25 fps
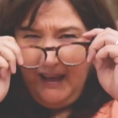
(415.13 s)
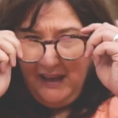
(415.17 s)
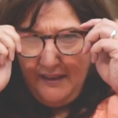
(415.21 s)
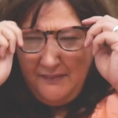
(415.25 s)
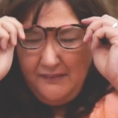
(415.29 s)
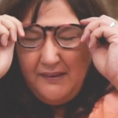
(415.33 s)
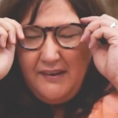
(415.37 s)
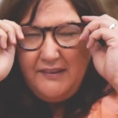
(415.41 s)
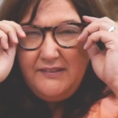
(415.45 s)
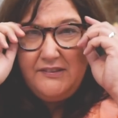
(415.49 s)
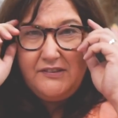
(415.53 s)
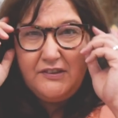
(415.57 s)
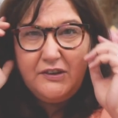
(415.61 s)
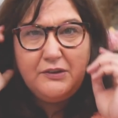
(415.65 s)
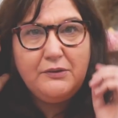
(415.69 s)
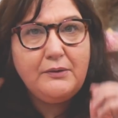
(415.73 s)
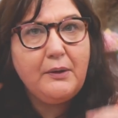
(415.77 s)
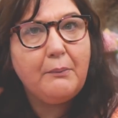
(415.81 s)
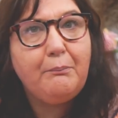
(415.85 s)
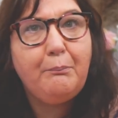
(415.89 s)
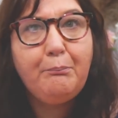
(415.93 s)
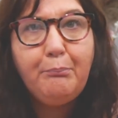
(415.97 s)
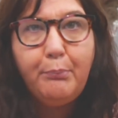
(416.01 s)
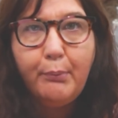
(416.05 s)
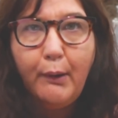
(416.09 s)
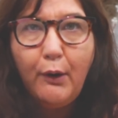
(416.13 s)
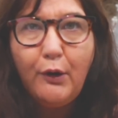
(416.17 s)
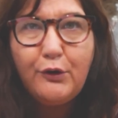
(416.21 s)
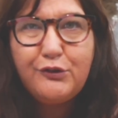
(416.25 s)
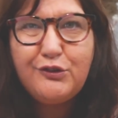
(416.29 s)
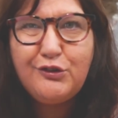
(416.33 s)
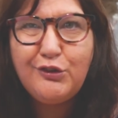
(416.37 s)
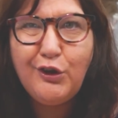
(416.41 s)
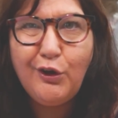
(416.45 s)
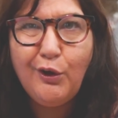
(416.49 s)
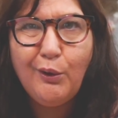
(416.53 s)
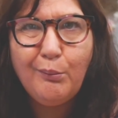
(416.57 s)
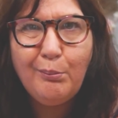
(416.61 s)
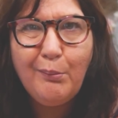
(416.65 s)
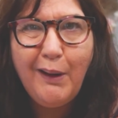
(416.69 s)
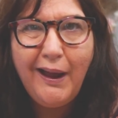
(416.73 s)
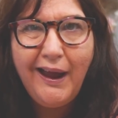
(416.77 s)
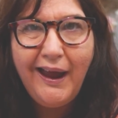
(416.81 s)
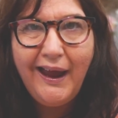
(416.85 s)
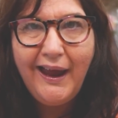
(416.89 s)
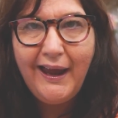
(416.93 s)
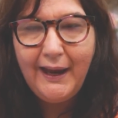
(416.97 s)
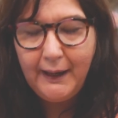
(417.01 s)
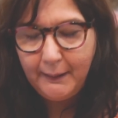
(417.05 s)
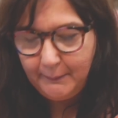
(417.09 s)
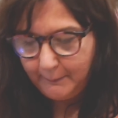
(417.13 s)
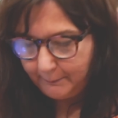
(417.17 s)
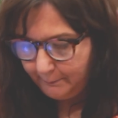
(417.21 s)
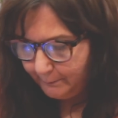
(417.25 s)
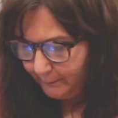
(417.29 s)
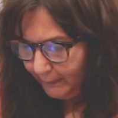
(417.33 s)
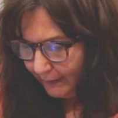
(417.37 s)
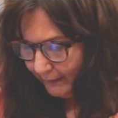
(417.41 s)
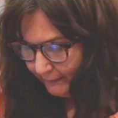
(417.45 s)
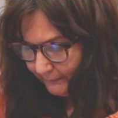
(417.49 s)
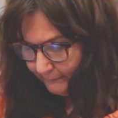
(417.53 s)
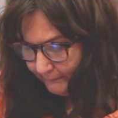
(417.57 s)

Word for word: And then do the bottom hem.